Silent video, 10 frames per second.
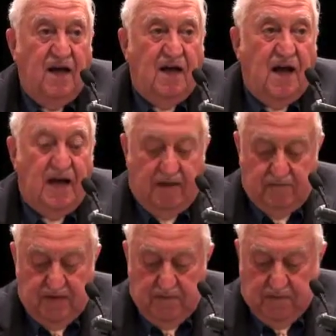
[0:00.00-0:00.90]
I
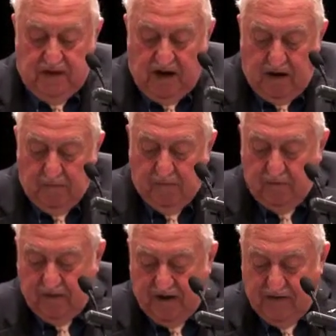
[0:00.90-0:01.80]
am deeply
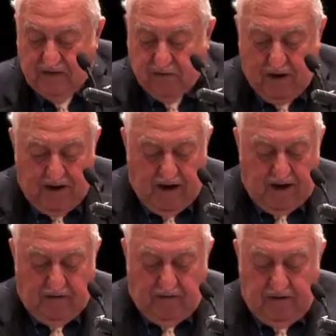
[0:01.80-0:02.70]
humbled by this great
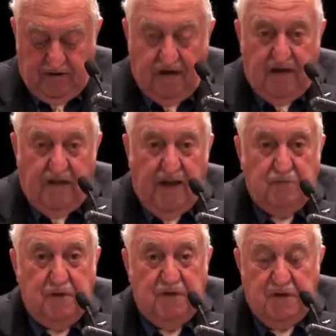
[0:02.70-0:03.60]
honor that
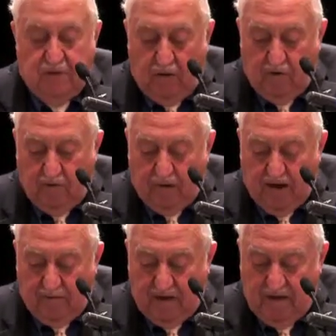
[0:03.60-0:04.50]
has been bestowed
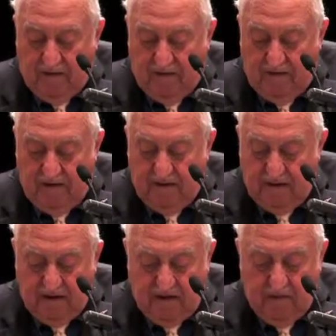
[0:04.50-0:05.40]
upon me.
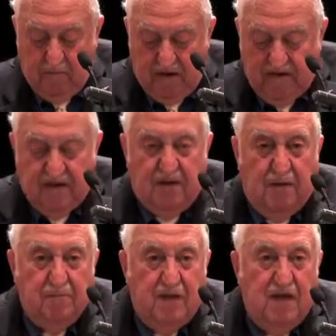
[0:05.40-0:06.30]
To be in the
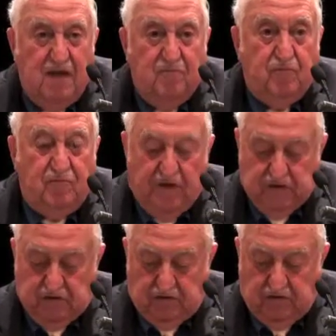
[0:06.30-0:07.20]
company of
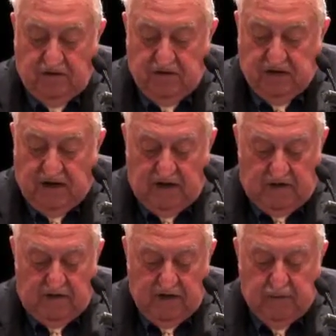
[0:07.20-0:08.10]
Professor
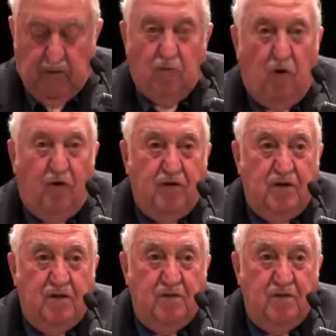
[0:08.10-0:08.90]
Senator Elizabeth Warren